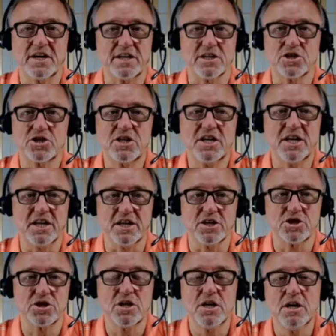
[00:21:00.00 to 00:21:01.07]
it's
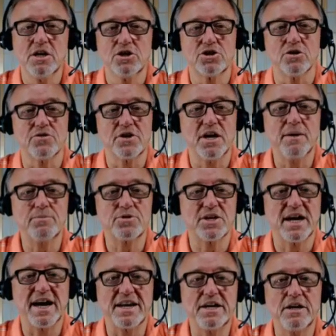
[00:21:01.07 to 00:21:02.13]
tenants. So the
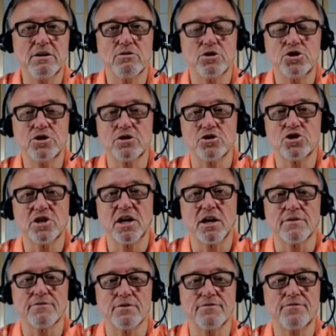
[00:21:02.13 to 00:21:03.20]
upside here is you can sell it
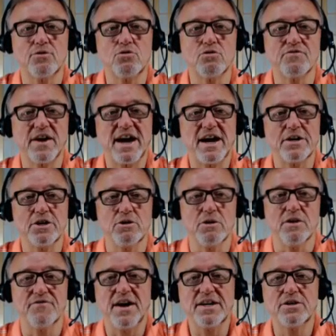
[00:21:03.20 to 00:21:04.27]
for full value.
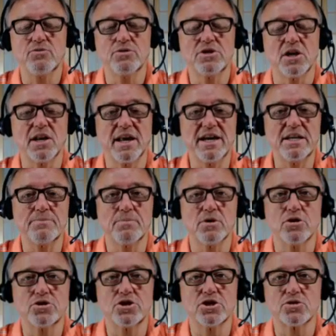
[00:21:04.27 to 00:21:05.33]
If I do a delayed
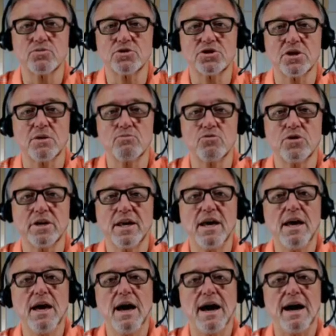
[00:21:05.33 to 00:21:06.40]
purchase with someone,
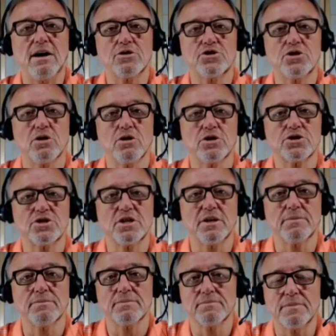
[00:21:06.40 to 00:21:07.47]
I'll charge
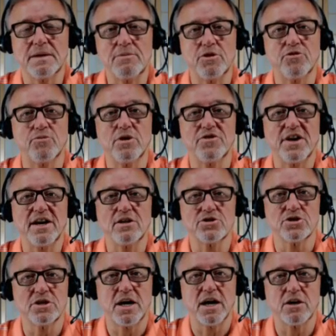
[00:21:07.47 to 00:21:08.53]
them maybe
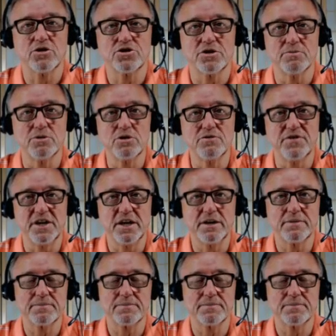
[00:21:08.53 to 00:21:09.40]
$3,000 to move in,